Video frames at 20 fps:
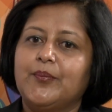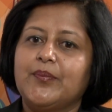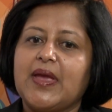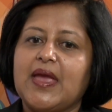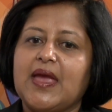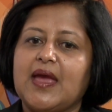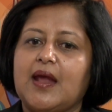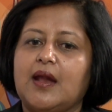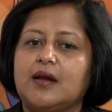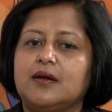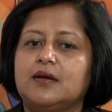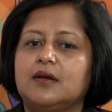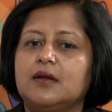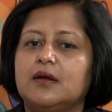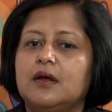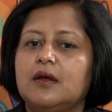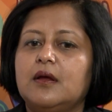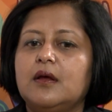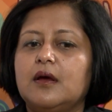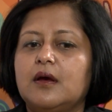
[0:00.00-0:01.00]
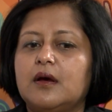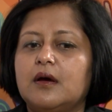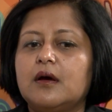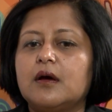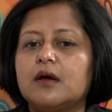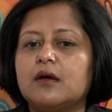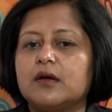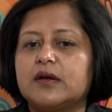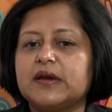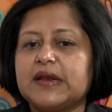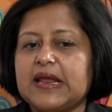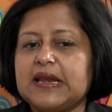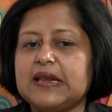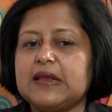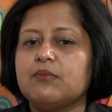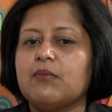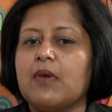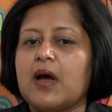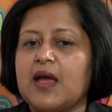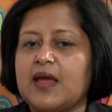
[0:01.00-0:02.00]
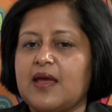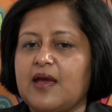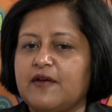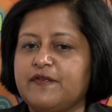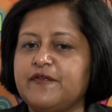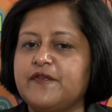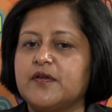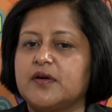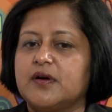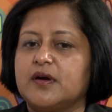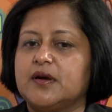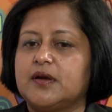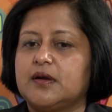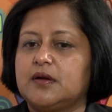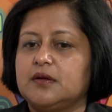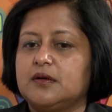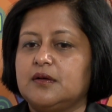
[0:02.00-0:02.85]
And really my effort